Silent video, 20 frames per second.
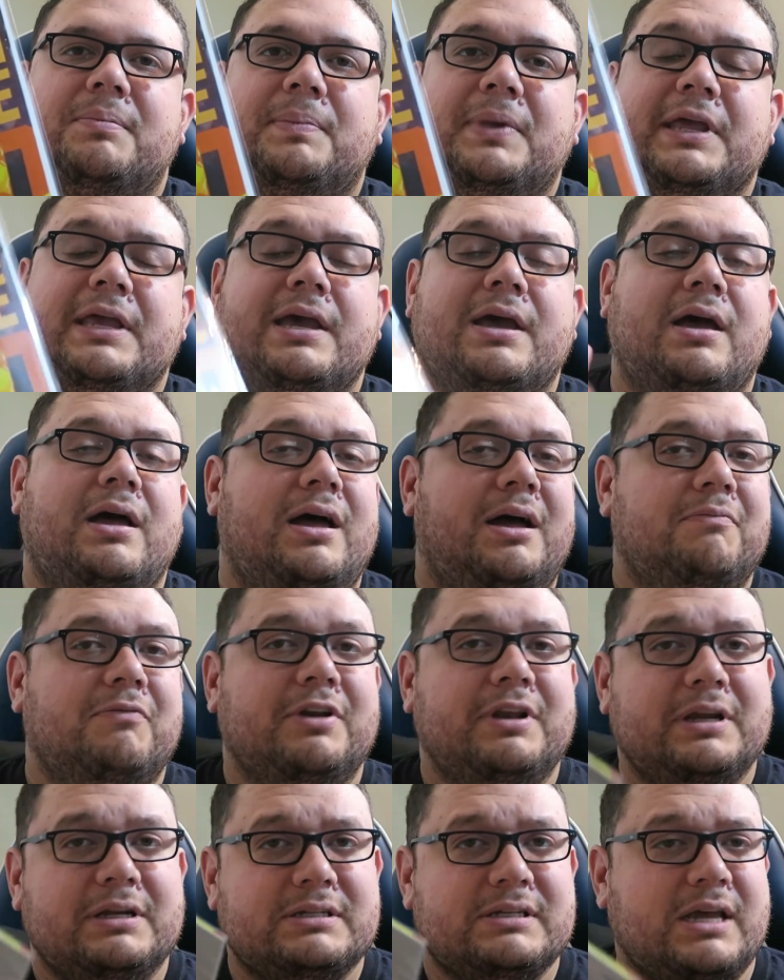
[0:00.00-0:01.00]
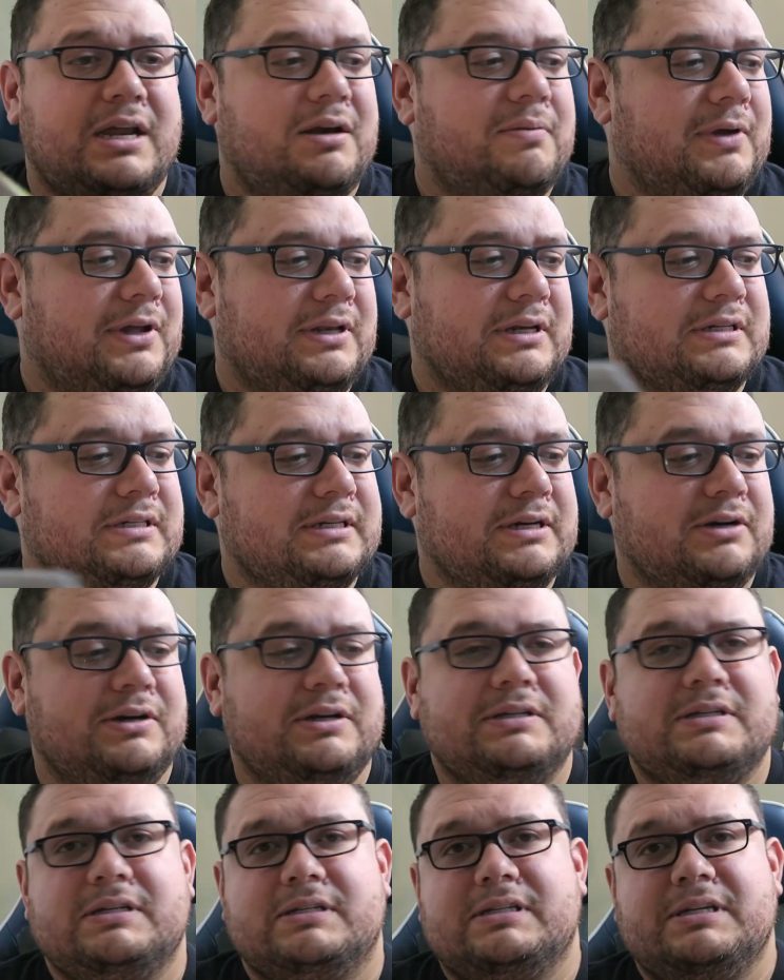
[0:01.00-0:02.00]
But yeah, I'm really excited about this
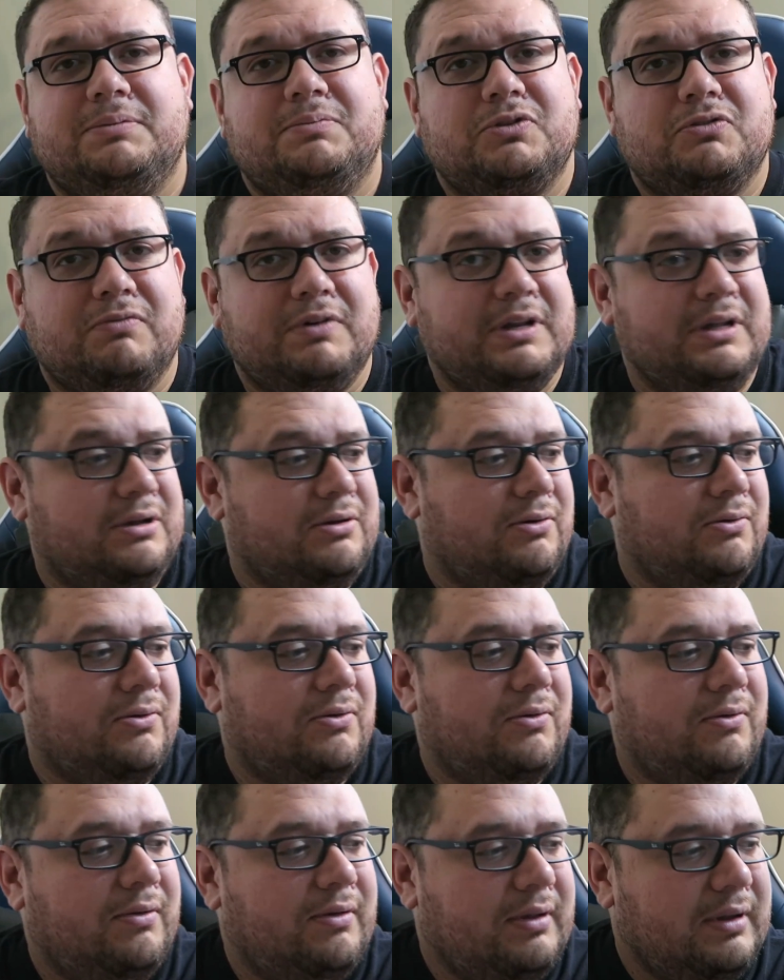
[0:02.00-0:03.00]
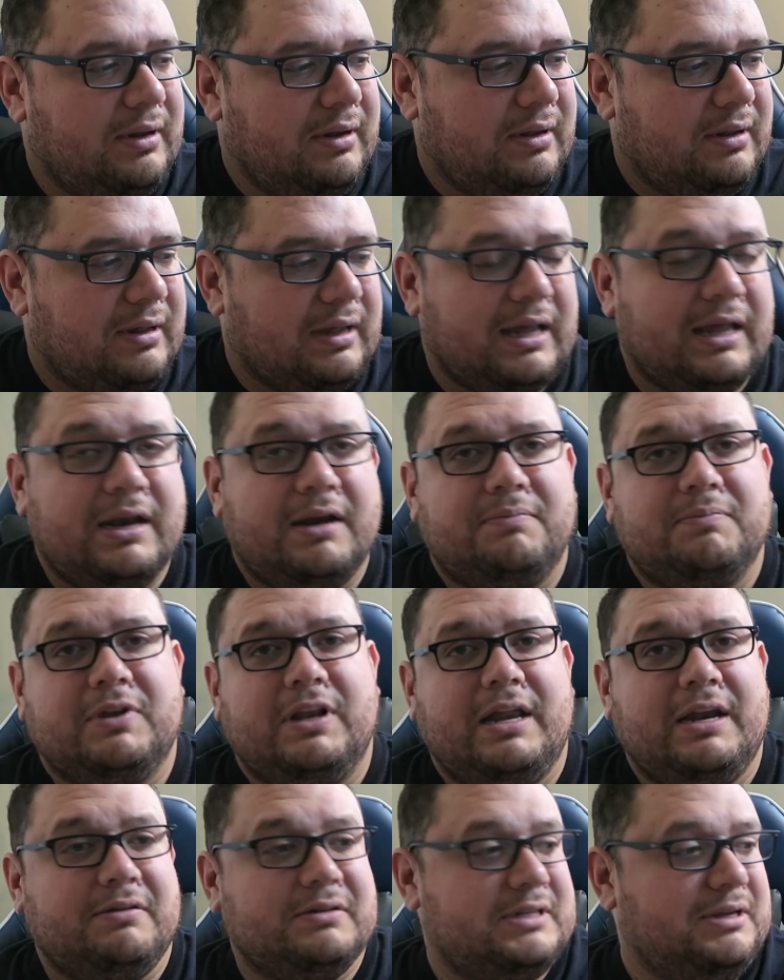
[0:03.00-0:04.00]
series. It seems really cool, and I'm
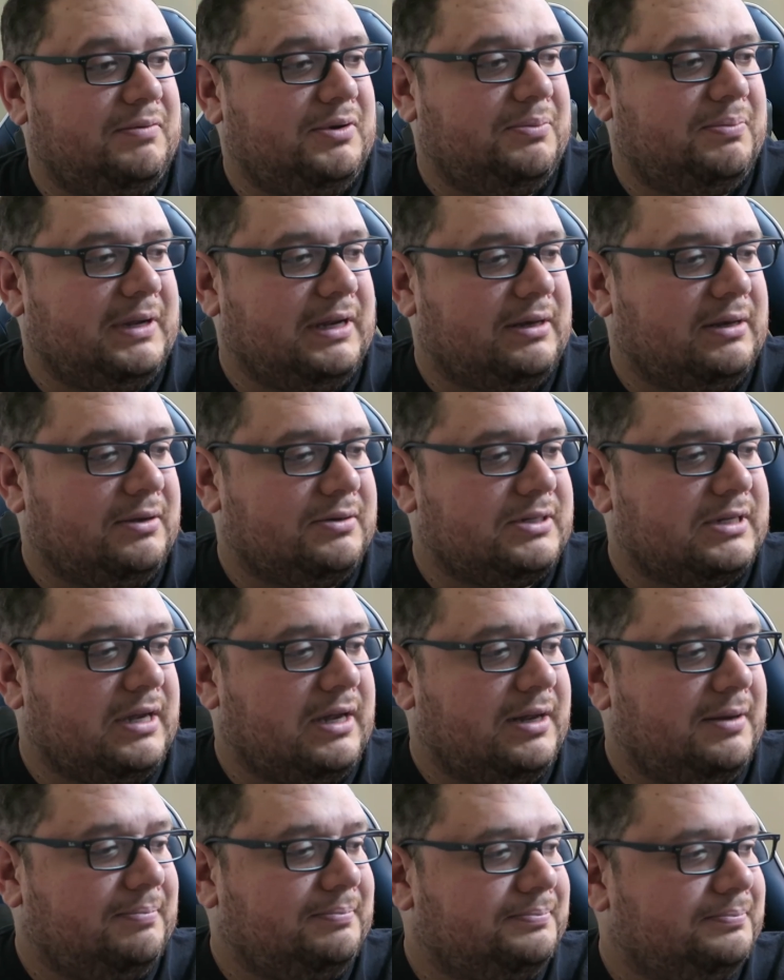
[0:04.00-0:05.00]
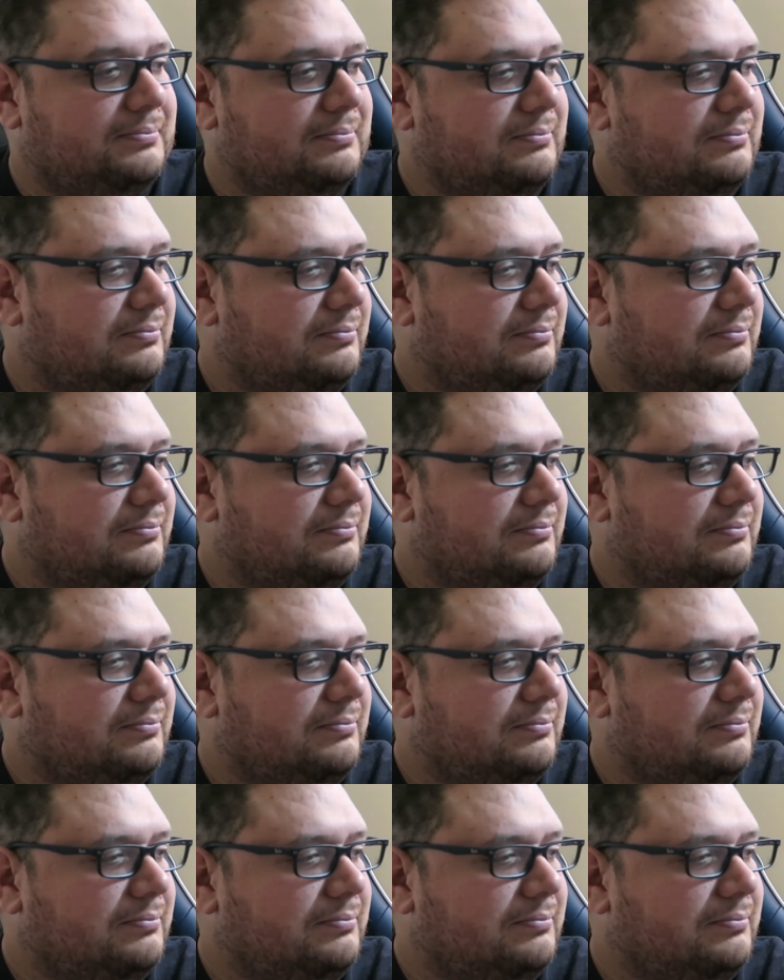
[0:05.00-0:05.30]
glad I was able to pick those up.